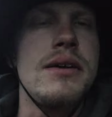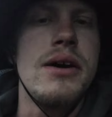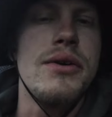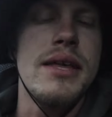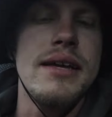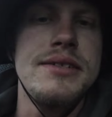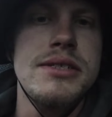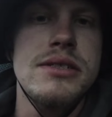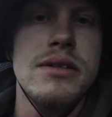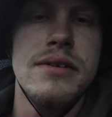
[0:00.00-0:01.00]
know, they
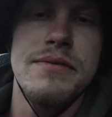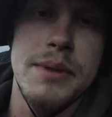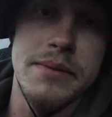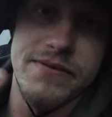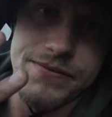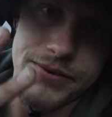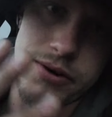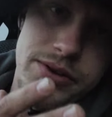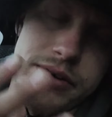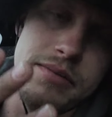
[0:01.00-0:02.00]
should have been
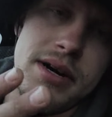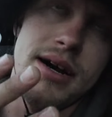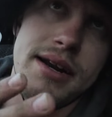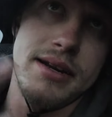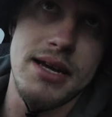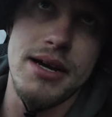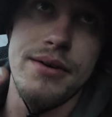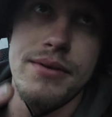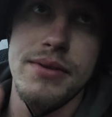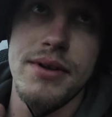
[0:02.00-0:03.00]
further by
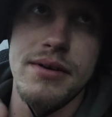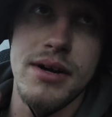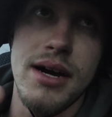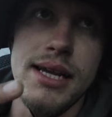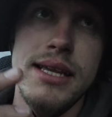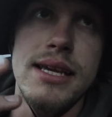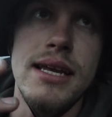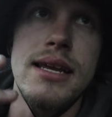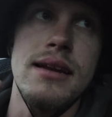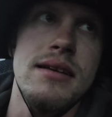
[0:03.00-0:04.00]
now. They're not
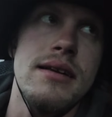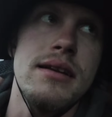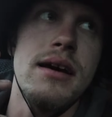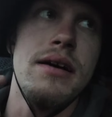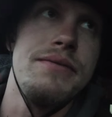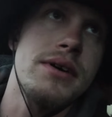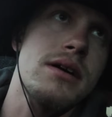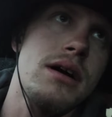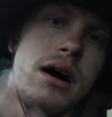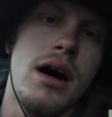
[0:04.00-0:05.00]
getting enough
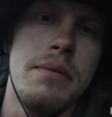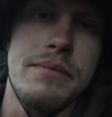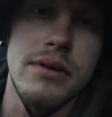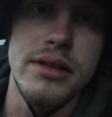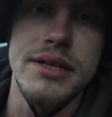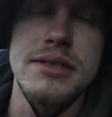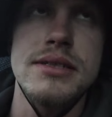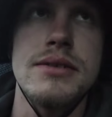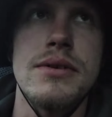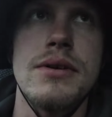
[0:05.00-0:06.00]

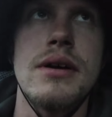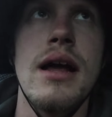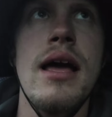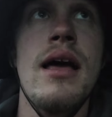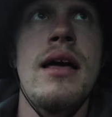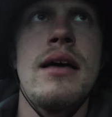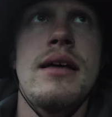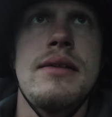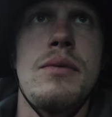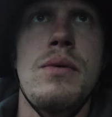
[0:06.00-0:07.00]
accomplished. Or
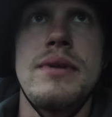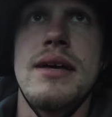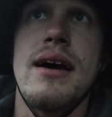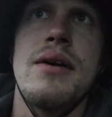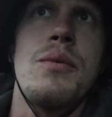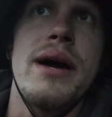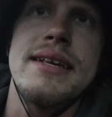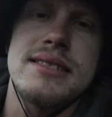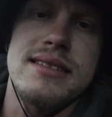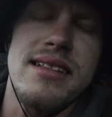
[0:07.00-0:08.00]
did I
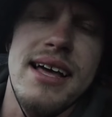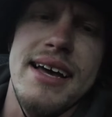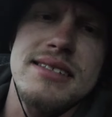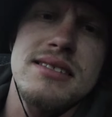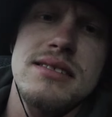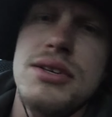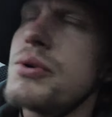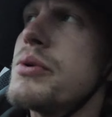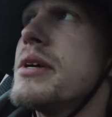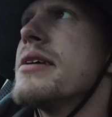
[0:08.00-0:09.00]
waste the last
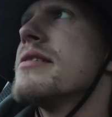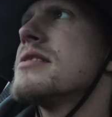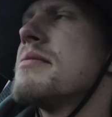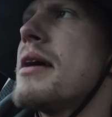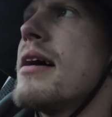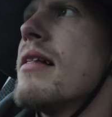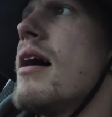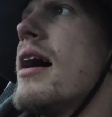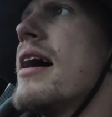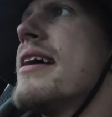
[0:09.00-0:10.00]
2 years of my
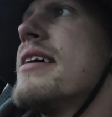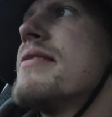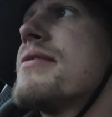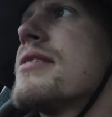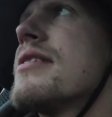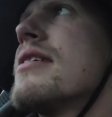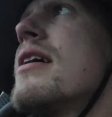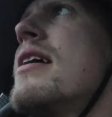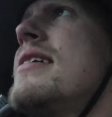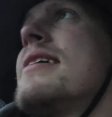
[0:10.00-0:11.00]
life? Or
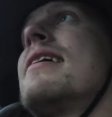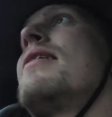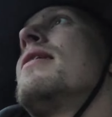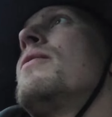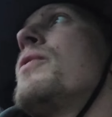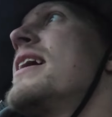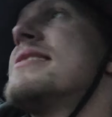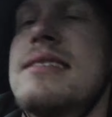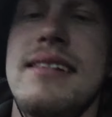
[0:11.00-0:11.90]
did I waste the